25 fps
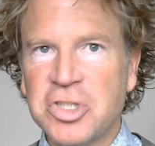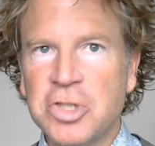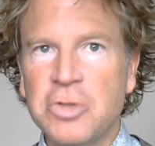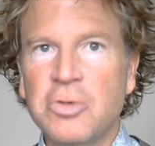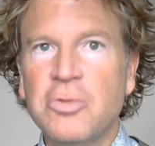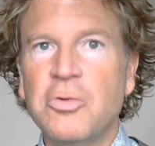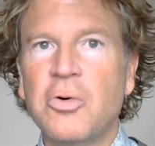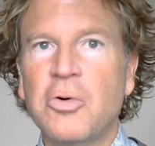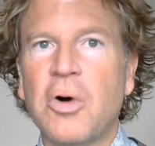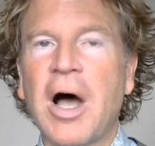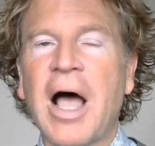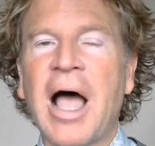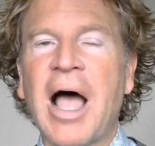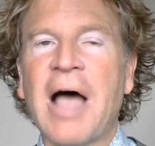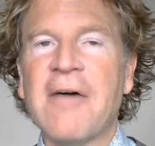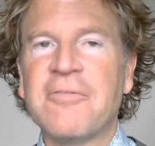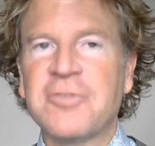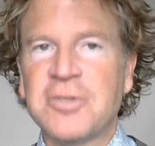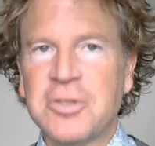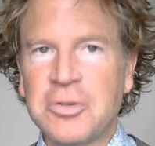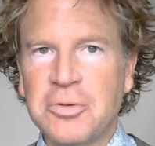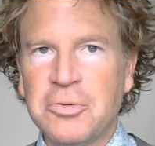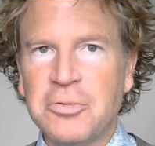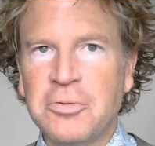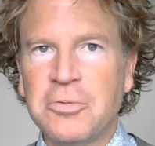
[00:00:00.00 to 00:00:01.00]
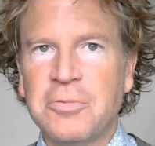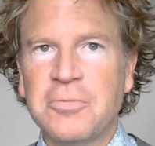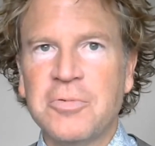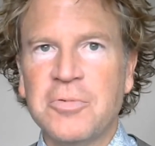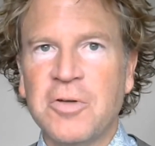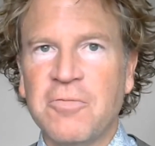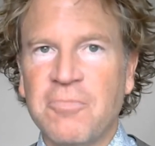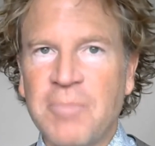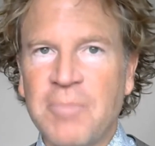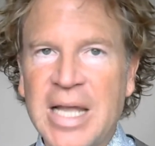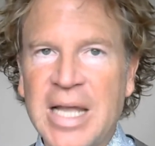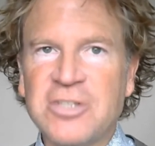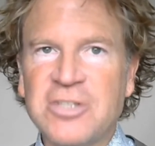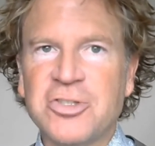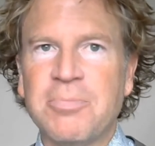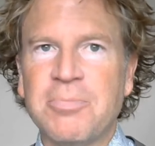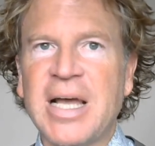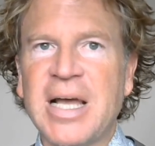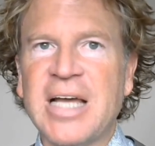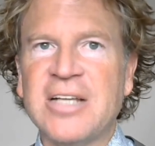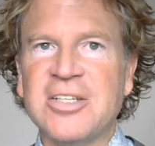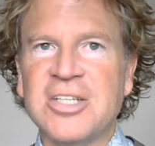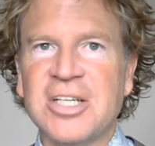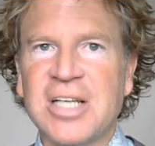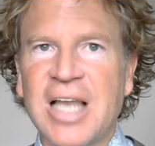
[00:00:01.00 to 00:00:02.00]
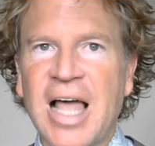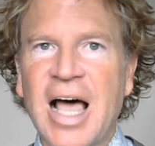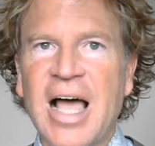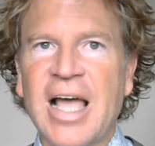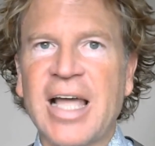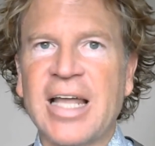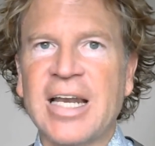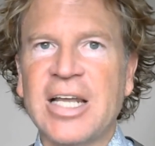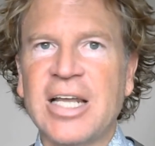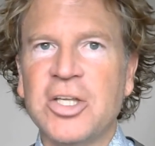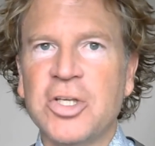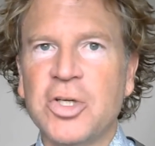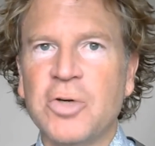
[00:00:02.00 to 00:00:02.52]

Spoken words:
You've made your bed, you lie in it,